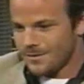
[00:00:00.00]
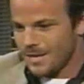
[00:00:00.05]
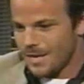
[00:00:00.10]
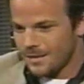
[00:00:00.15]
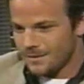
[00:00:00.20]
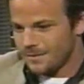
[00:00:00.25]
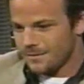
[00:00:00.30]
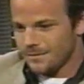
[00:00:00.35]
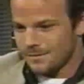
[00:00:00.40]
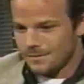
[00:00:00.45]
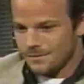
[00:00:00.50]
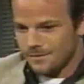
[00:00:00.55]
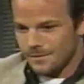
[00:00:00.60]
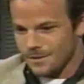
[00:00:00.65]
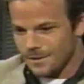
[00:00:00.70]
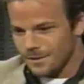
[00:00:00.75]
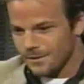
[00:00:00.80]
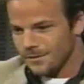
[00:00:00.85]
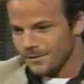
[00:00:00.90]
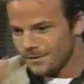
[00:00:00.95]
these guest
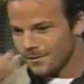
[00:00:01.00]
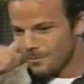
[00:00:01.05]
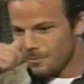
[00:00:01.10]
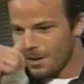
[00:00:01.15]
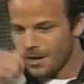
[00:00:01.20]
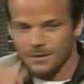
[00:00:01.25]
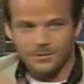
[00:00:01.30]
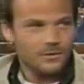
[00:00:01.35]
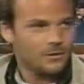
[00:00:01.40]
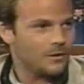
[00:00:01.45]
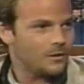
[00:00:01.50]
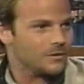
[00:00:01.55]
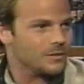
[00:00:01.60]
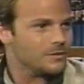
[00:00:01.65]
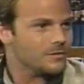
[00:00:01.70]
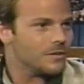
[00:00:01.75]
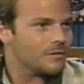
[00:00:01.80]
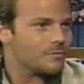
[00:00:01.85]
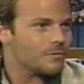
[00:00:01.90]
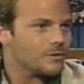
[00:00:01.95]
uh, spots on all
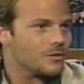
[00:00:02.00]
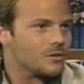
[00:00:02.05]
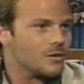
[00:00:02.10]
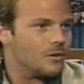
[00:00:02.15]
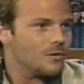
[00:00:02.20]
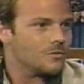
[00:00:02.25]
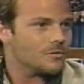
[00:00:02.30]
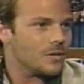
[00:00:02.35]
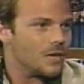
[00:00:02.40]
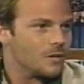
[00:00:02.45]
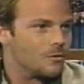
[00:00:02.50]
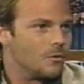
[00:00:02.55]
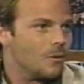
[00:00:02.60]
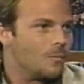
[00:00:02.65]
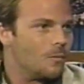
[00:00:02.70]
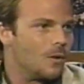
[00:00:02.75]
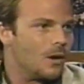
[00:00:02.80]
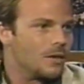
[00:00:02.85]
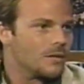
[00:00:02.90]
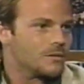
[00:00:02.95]
these different shows that I
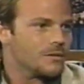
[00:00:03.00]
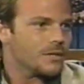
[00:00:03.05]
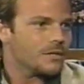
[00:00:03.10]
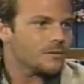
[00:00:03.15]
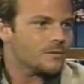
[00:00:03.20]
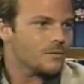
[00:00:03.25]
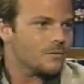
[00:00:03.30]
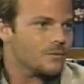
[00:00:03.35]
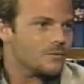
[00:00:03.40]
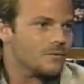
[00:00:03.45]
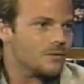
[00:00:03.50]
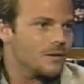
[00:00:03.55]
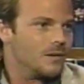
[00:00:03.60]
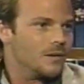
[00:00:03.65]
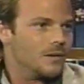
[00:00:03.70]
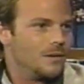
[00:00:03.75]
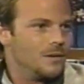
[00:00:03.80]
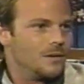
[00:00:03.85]
grew up watching. So it was, right.